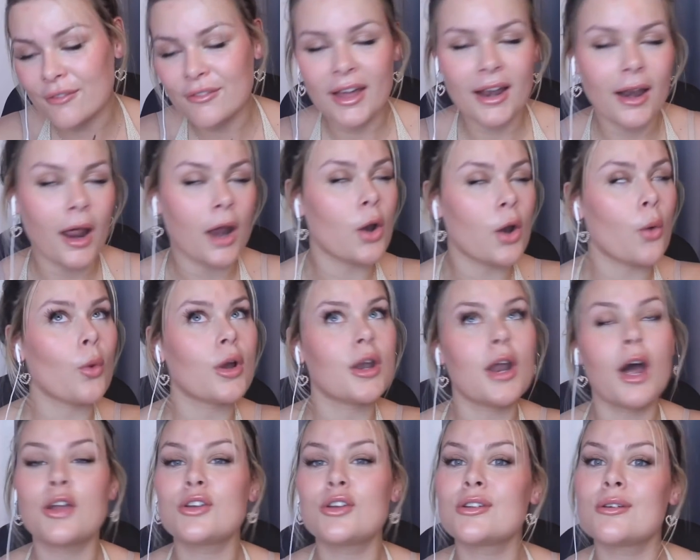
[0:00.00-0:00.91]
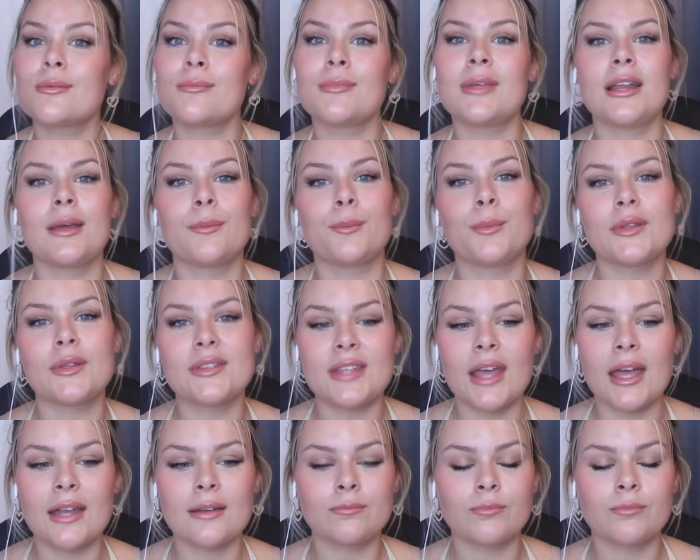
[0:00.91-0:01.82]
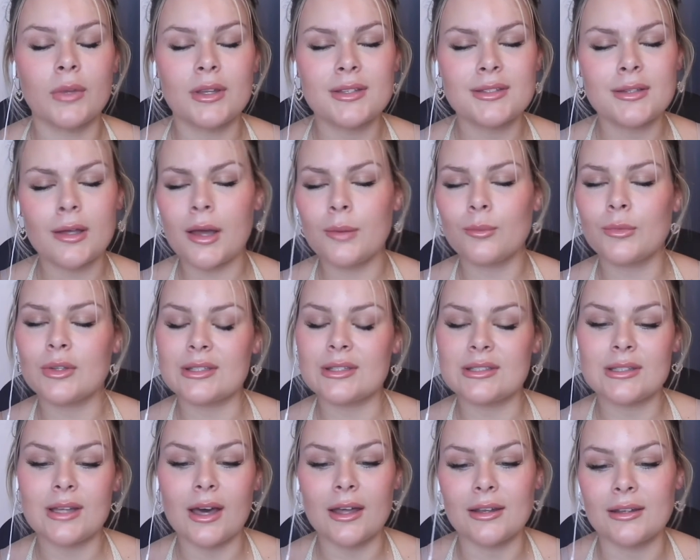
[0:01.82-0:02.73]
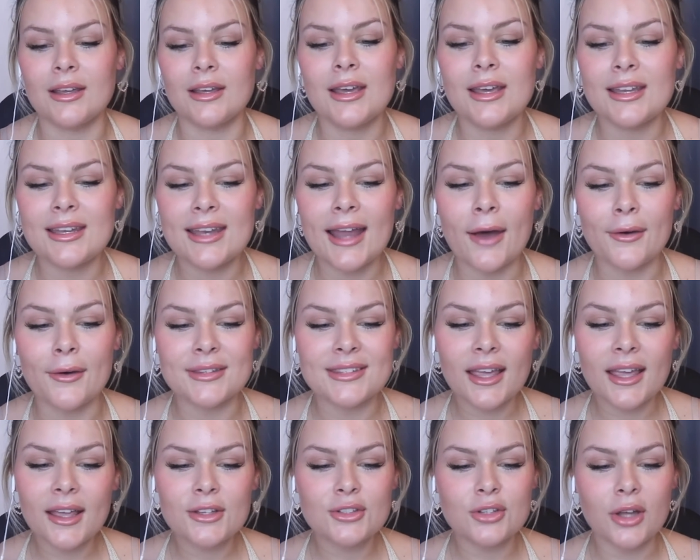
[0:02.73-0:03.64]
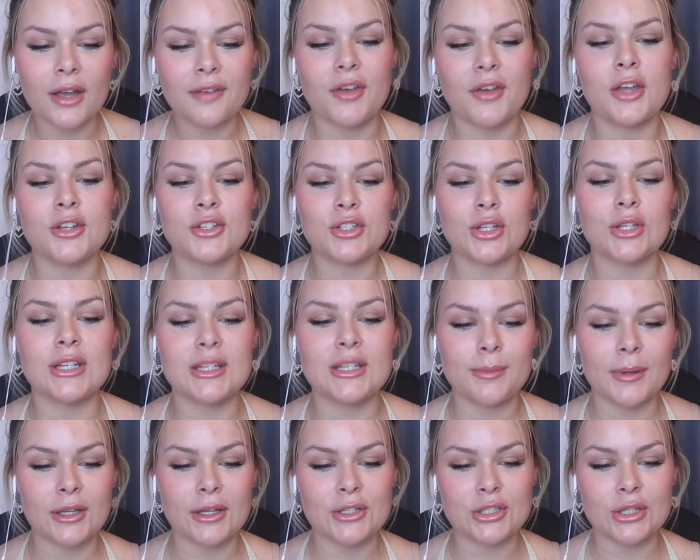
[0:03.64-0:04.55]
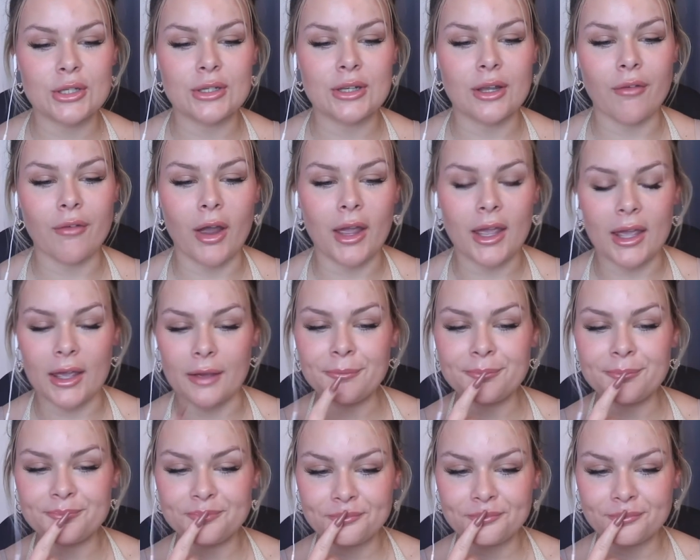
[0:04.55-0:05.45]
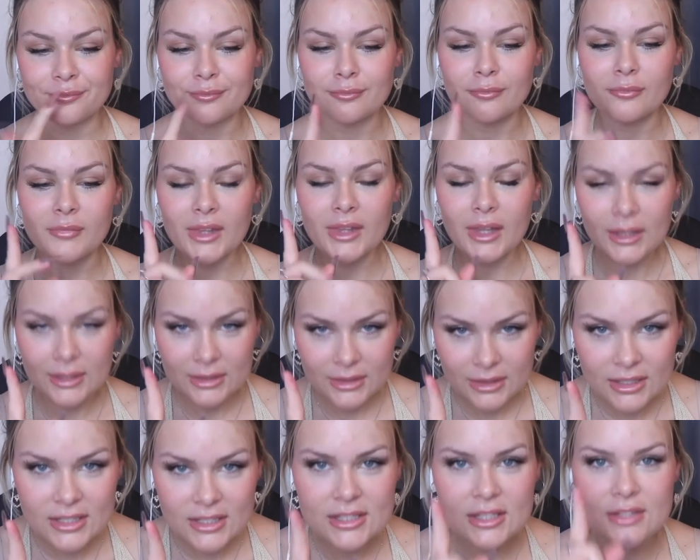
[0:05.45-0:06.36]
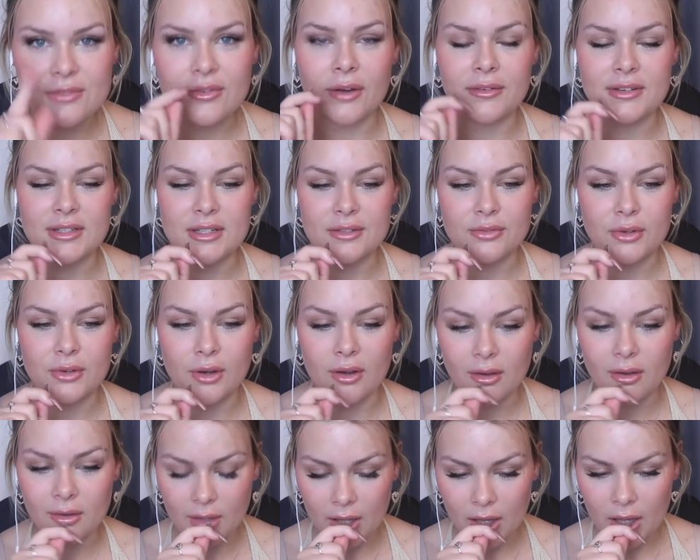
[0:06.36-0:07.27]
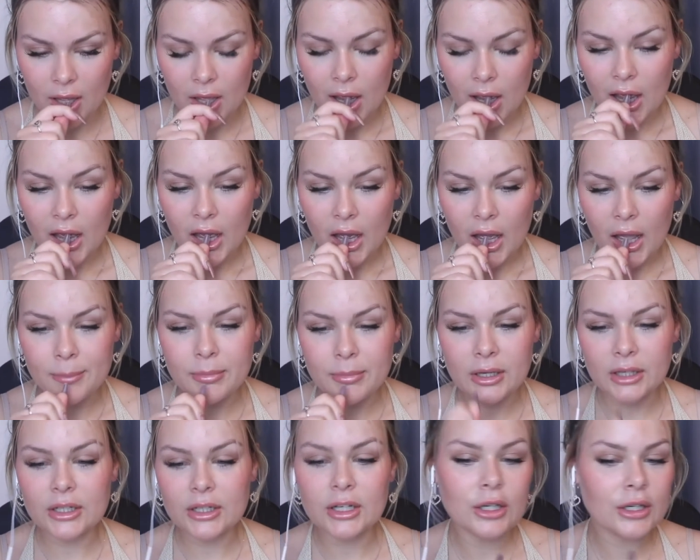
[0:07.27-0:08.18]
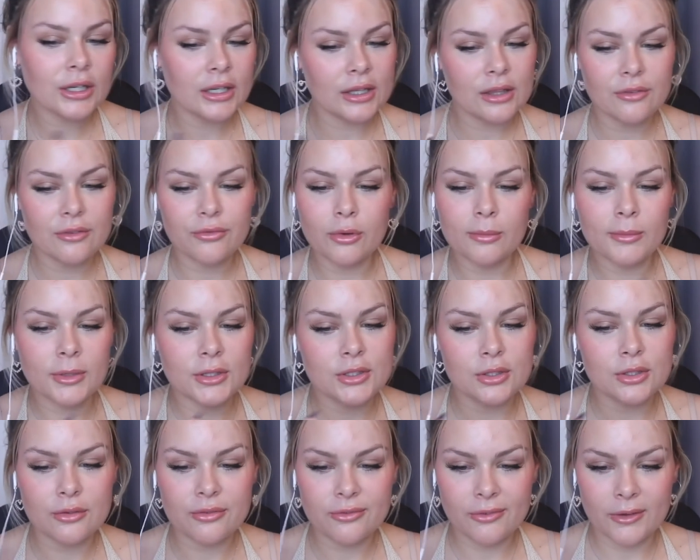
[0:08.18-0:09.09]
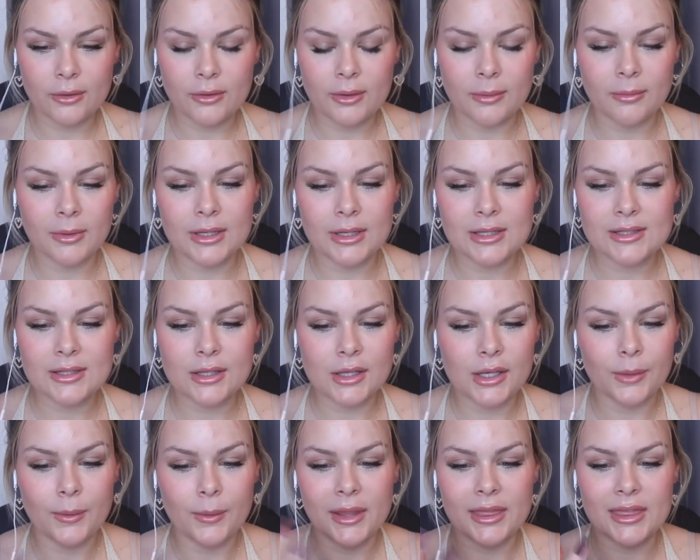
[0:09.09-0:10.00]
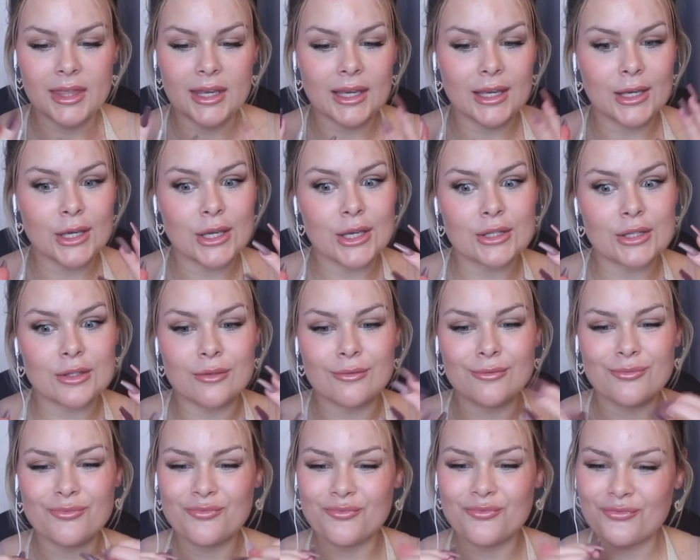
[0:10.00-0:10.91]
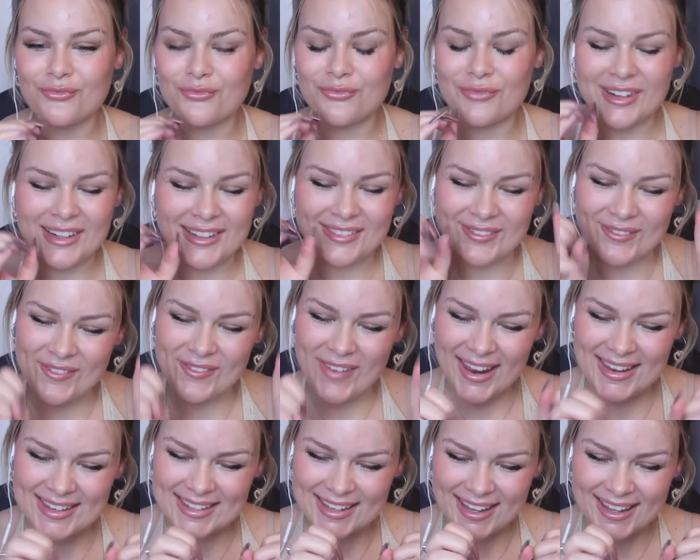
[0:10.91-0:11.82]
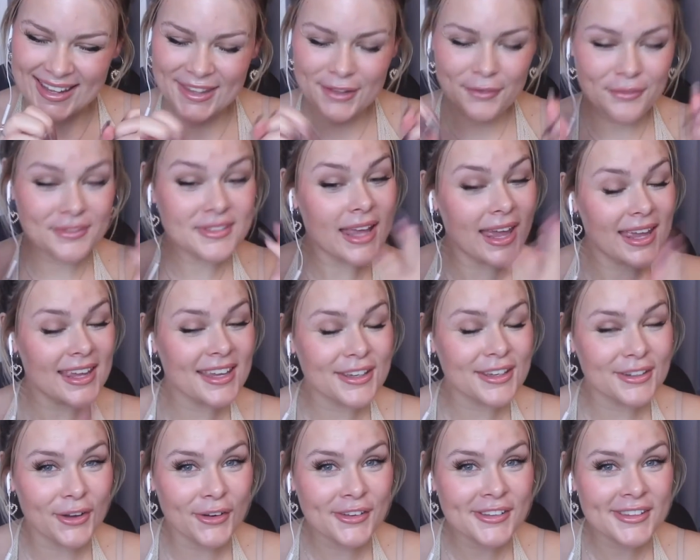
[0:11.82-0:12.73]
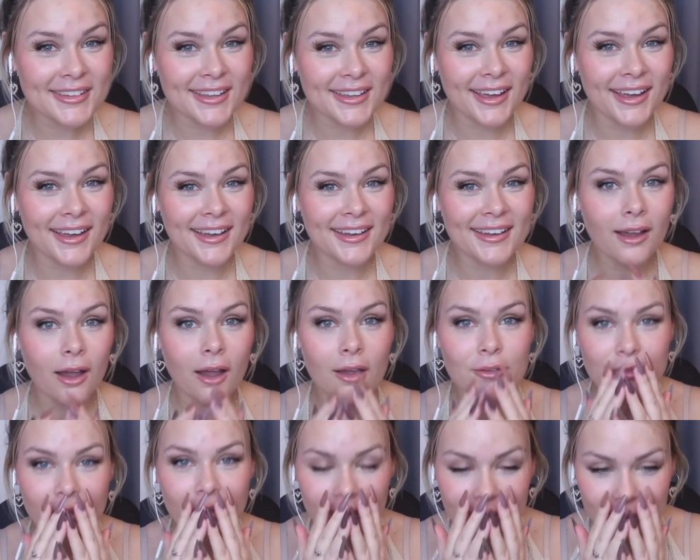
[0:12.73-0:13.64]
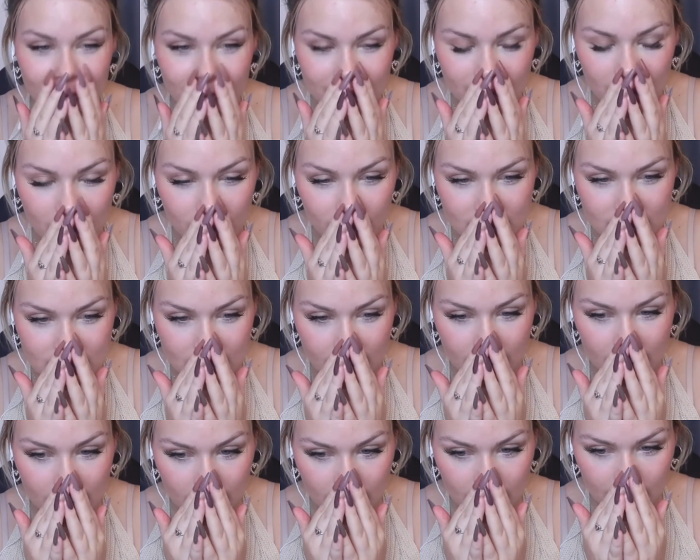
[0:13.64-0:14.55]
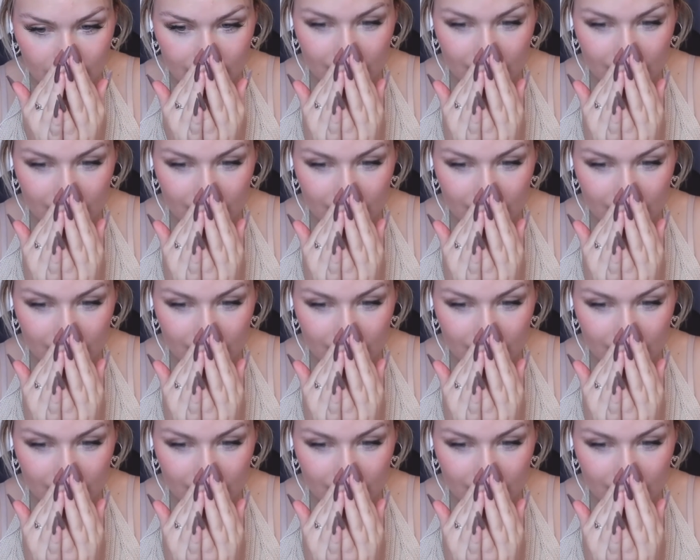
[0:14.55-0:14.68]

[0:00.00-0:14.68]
Wehrlein 100 million %. Time wasn't done. Now, second driver, I do need to pick a junior right here. This is very difficult. I'm going to look in the Formula 2 field. I'm going to see who I think is ready. You've taken Oscar. I really wanted Oscar.